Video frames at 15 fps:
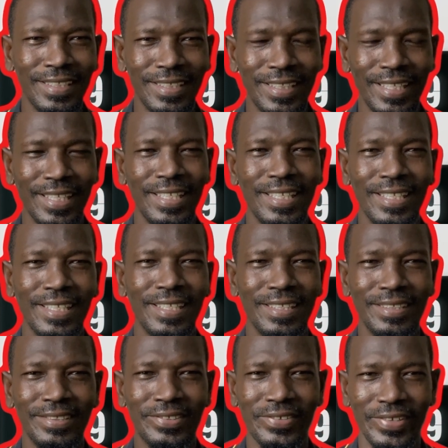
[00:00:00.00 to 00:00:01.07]
the
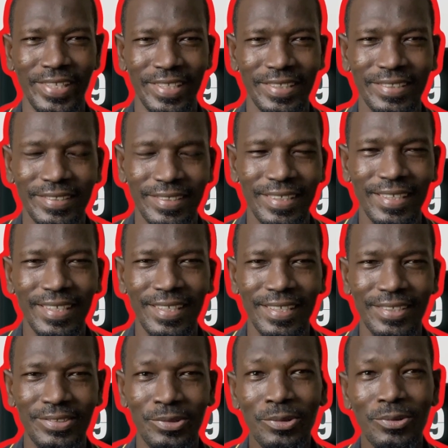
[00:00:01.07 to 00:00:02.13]
screen.
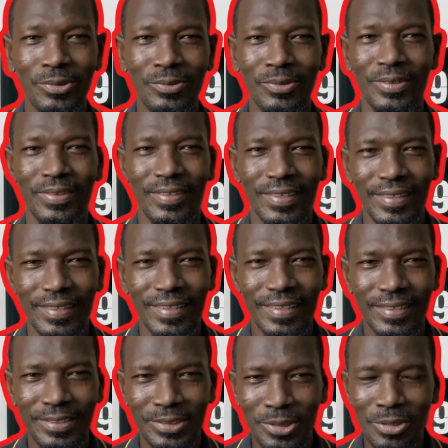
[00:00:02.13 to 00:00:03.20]
So
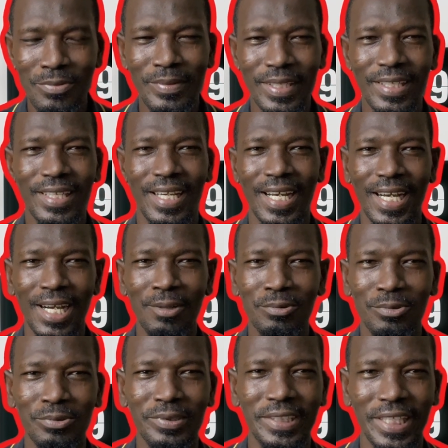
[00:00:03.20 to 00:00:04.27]
show me
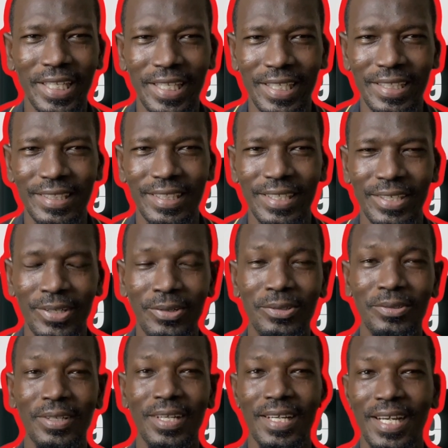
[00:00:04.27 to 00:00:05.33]
how to check it
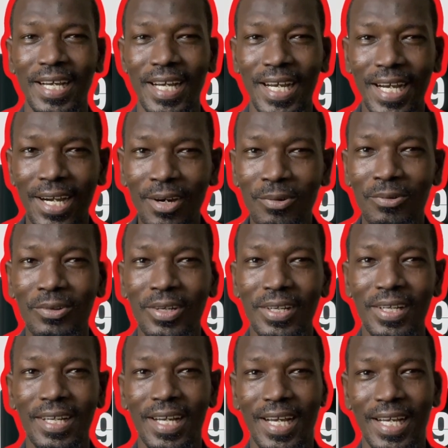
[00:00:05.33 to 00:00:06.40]
or how
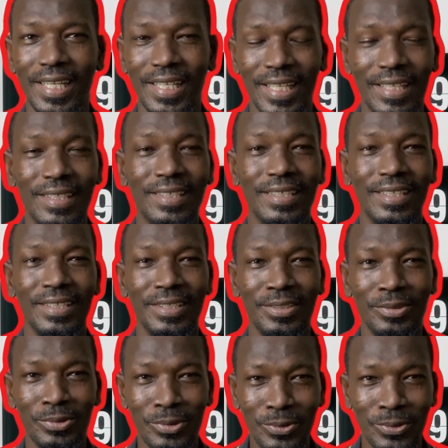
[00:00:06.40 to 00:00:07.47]
I can
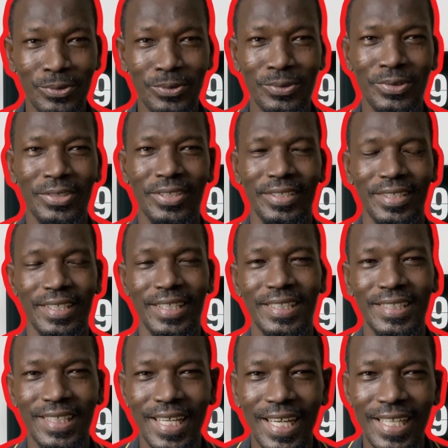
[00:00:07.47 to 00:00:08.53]
know the
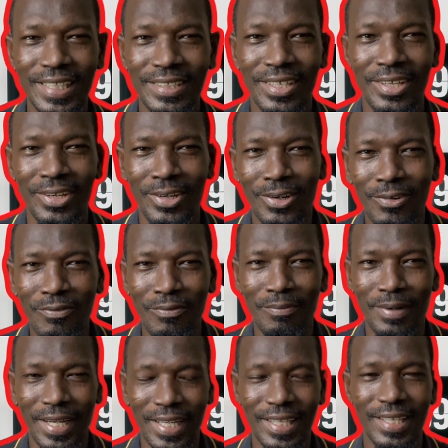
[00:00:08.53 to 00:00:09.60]
size of
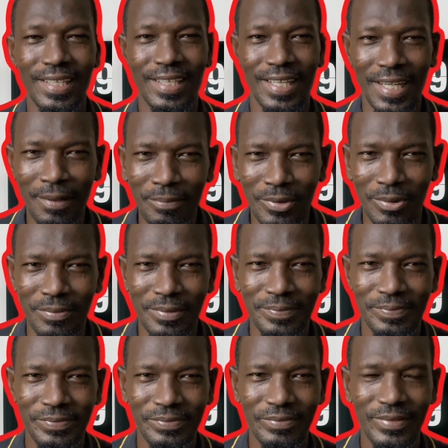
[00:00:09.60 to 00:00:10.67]
my laptop.
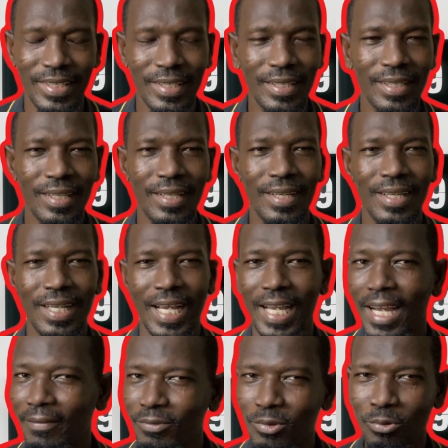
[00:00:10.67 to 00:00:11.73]
I
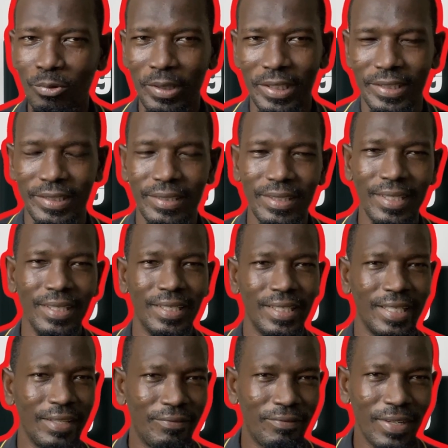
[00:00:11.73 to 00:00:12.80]
have 2 ways.
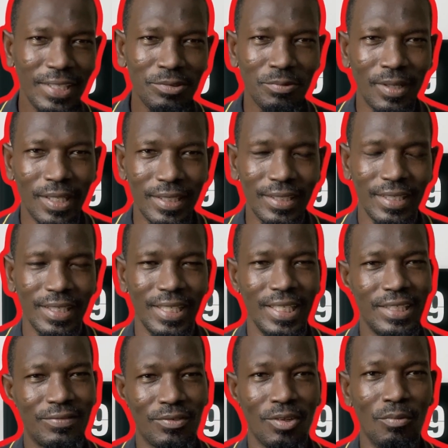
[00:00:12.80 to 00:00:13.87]
The first one
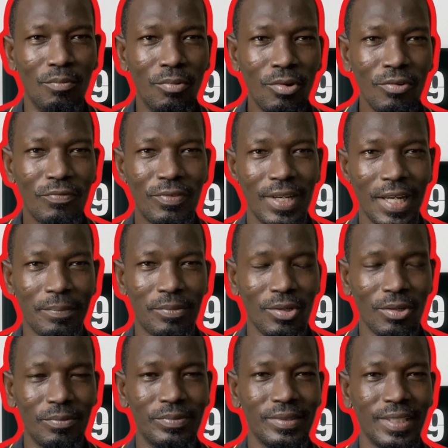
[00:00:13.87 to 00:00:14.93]
is for both
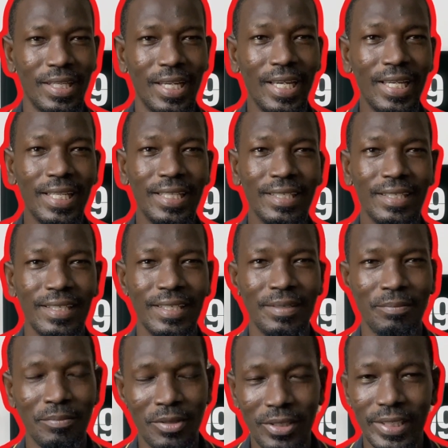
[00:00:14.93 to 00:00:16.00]
laptops and
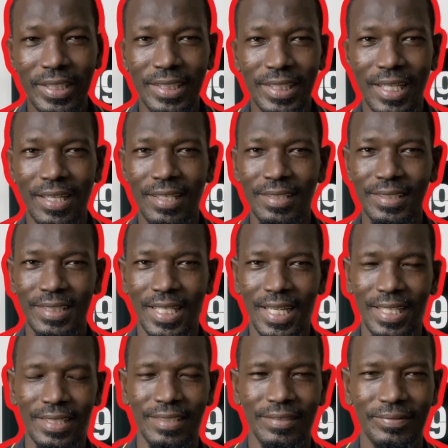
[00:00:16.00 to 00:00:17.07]
monitor
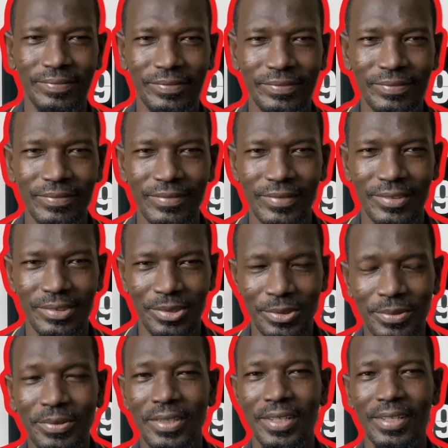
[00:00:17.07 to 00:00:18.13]
size.
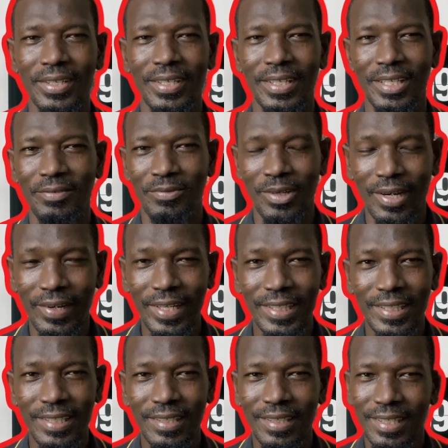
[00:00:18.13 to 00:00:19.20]
So if you are
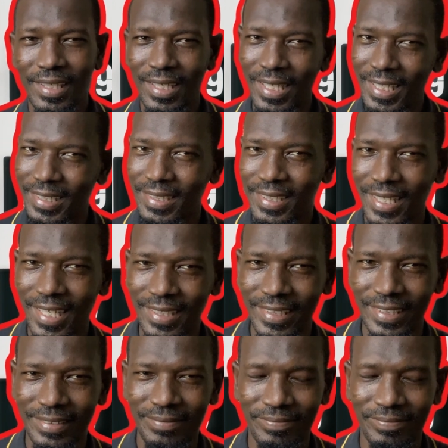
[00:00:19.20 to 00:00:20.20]
ready, let's start.